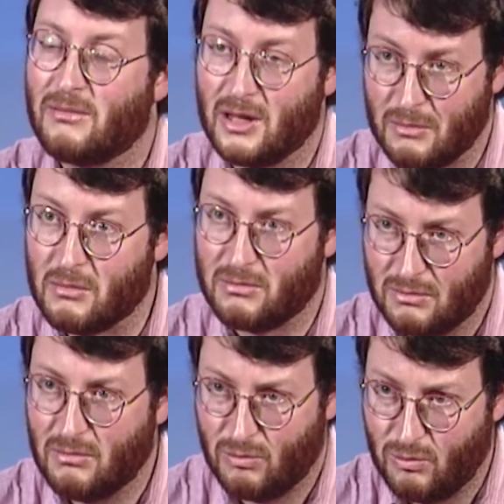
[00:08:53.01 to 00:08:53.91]
in
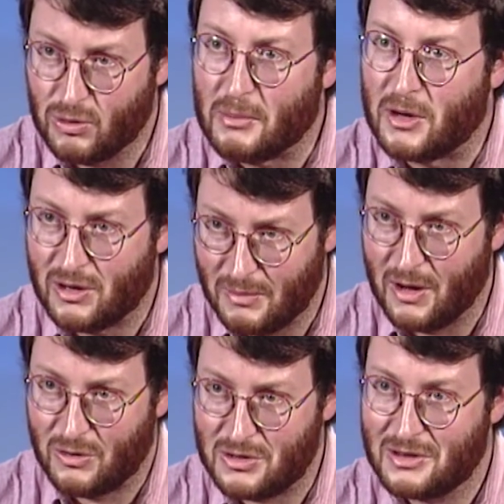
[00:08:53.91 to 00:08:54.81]
limited
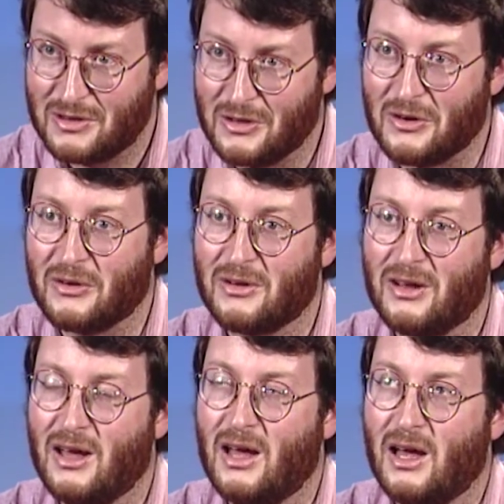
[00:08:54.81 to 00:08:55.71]
amounts.
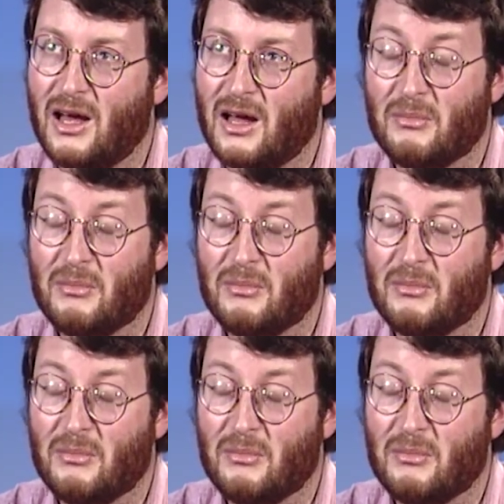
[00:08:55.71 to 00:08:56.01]
Mm-hmm.